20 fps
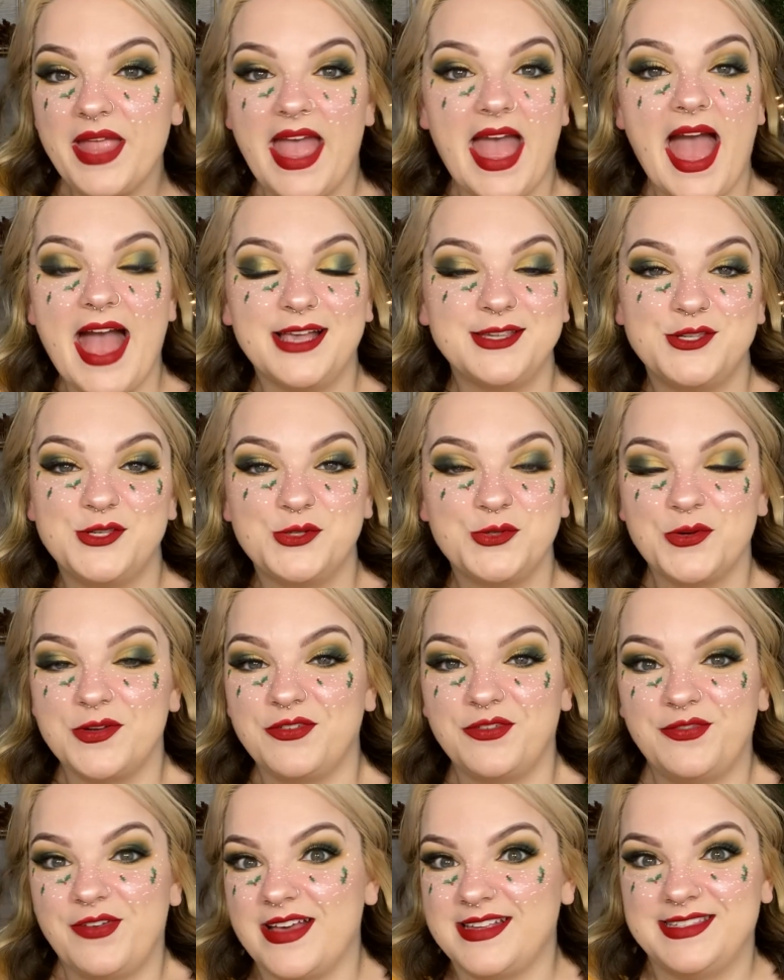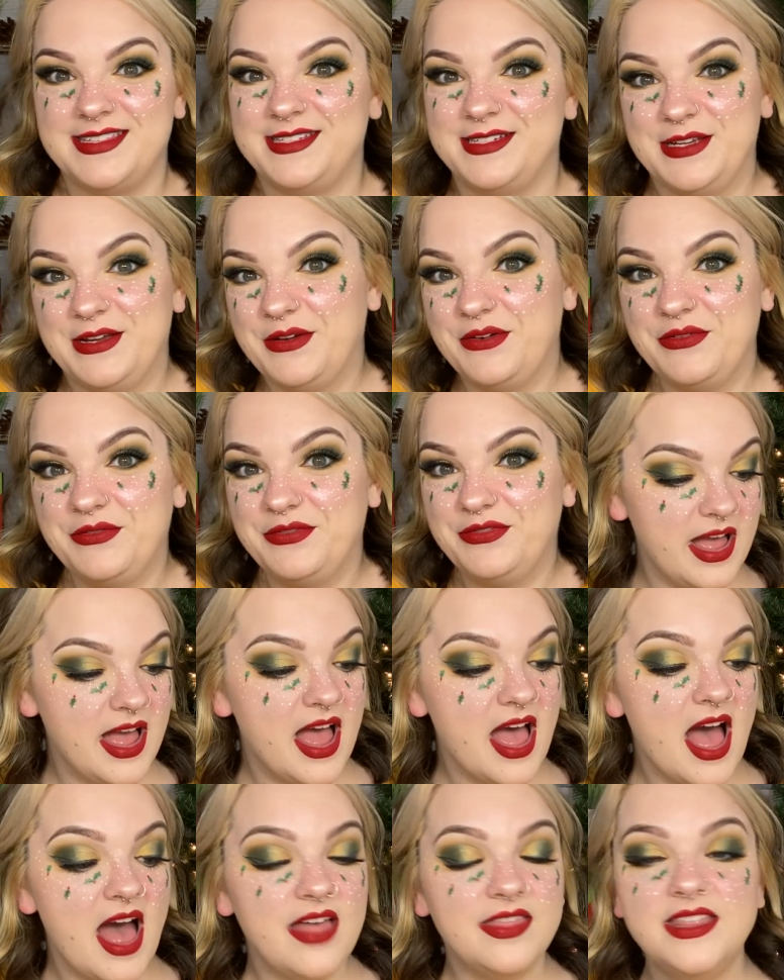extra festive.
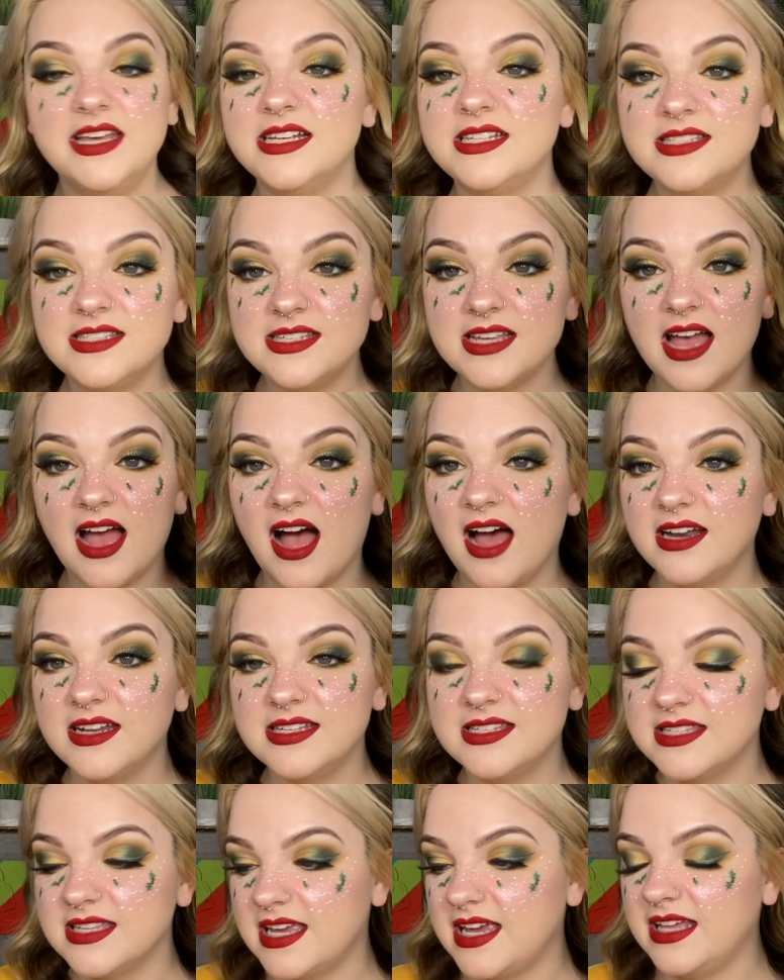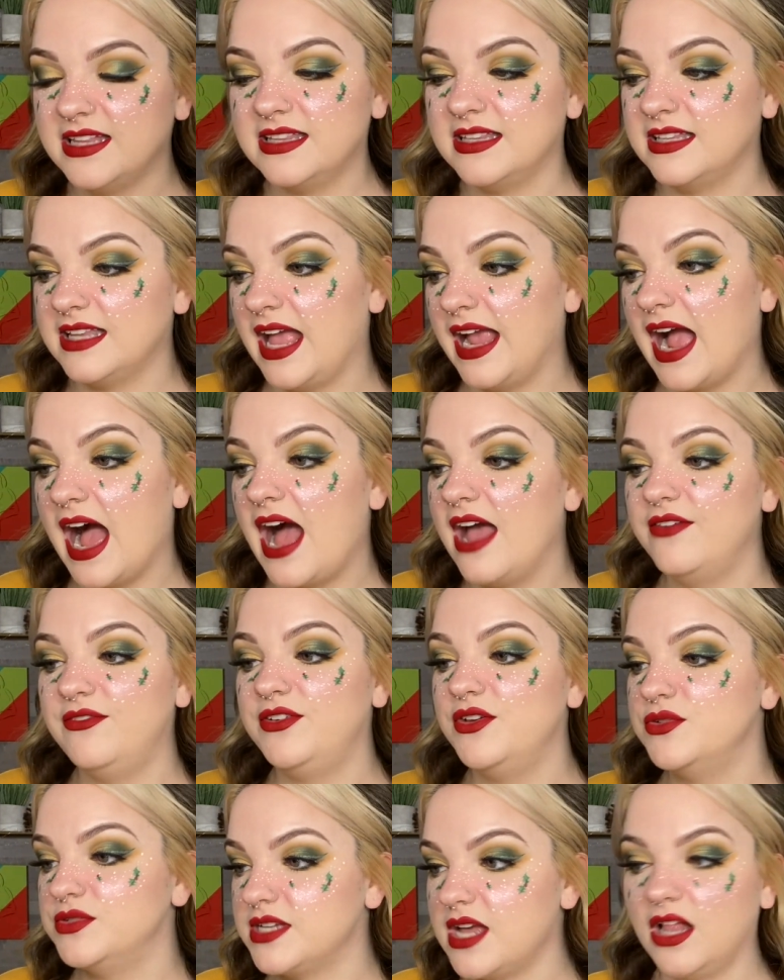This, honestly, like, I've
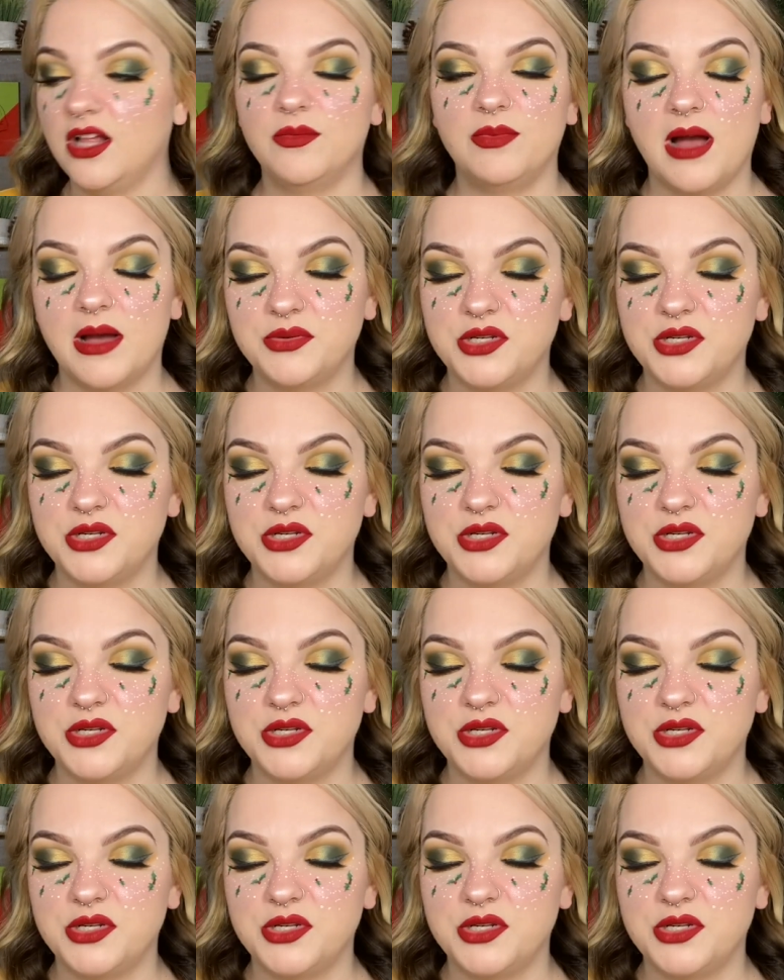used Colourpop